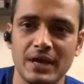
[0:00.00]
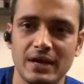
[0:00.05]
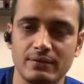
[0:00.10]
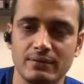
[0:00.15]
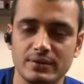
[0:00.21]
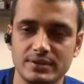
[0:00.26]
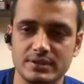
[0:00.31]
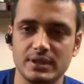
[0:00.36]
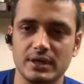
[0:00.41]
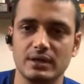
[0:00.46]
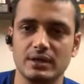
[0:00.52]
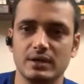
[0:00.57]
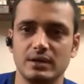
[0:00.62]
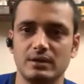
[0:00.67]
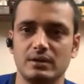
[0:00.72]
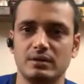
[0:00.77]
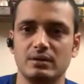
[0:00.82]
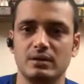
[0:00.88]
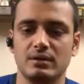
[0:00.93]
I was stuck
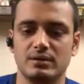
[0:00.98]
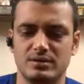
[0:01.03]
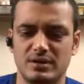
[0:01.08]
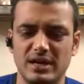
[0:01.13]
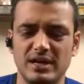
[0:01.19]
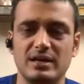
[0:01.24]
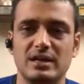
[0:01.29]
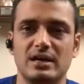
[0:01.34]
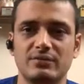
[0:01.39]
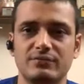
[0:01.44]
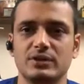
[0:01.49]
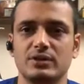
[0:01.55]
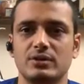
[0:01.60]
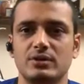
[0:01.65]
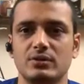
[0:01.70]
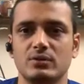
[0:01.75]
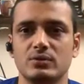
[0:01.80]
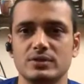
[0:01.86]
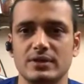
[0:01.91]
in right after
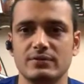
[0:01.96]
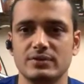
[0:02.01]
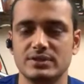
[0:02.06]
the dunes.